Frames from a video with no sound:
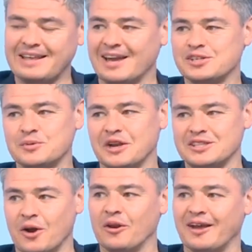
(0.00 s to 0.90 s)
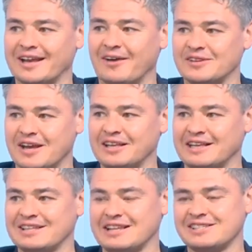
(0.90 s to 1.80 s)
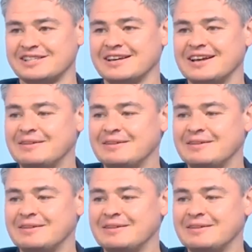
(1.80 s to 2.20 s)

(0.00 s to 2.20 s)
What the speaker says: That is something I don't like after that. That's